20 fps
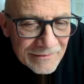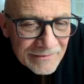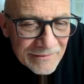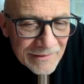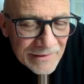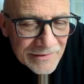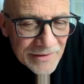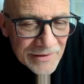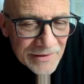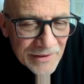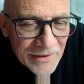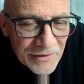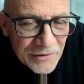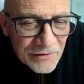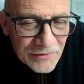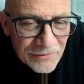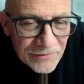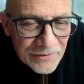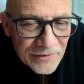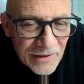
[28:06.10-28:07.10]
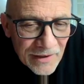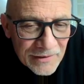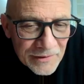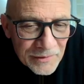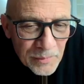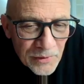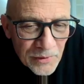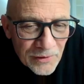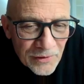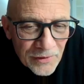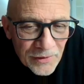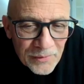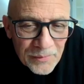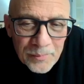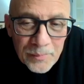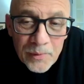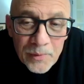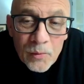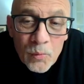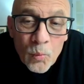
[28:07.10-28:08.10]
That's a nickel for Dr.
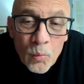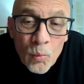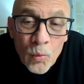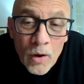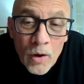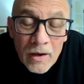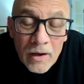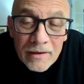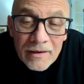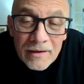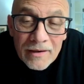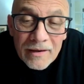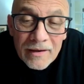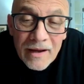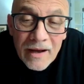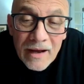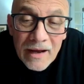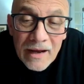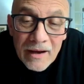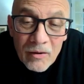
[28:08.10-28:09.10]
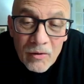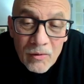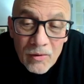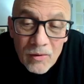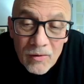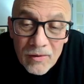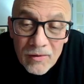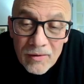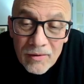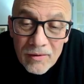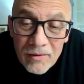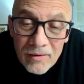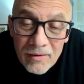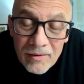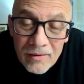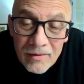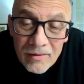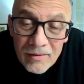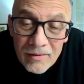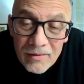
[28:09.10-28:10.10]
Berger, but what and how?
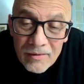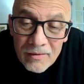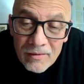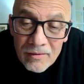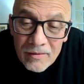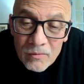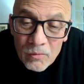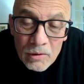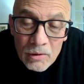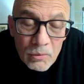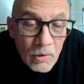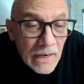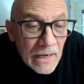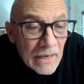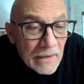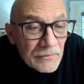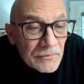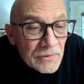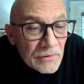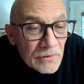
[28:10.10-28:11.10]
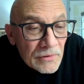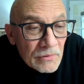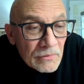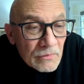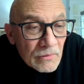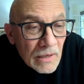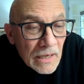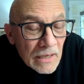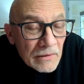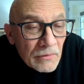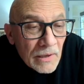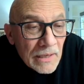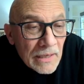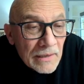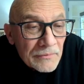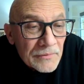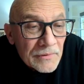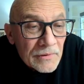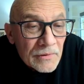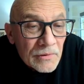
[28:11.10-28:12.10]
What do I have to do? How do I
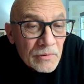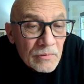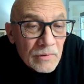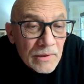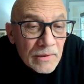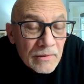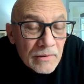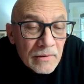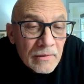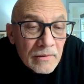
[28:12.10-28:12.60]
have to do it?